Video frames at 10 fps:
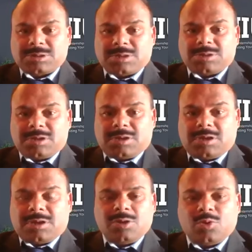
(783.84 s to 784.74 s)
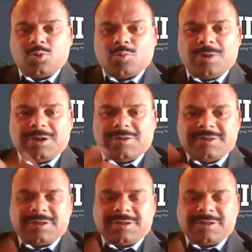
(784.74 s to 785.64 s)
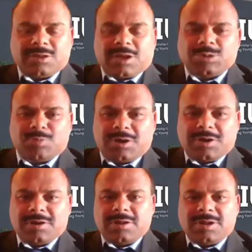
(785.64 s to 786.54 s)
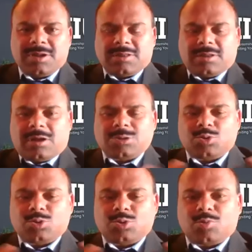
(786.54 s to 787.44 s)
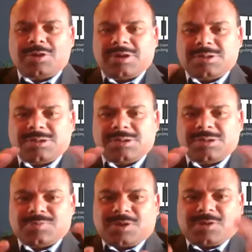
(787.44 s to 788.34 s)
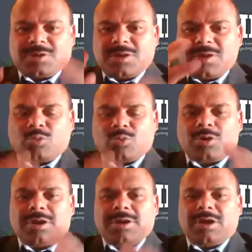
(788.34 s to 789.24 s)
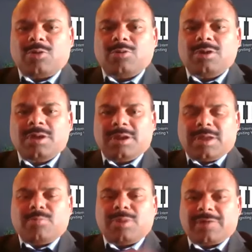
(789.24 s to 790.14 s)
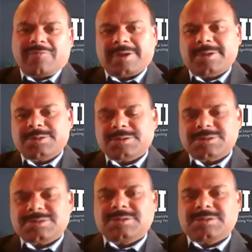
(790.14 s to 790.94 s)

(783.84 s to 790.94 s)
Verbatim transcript: Shah Jahan who built the Taj Mahal, also human relationships are broken down number of occasions.